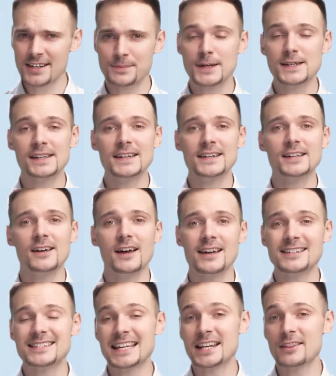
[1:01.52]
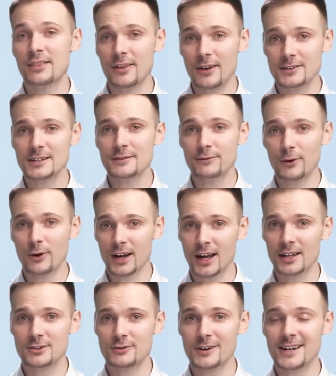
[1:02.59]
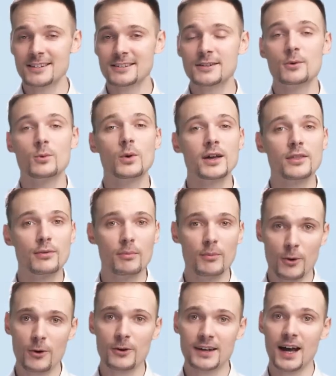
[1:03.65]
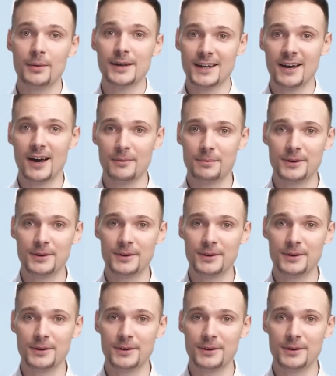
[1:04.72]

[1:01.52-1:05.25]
been legalized in 34 countries, with more coming up.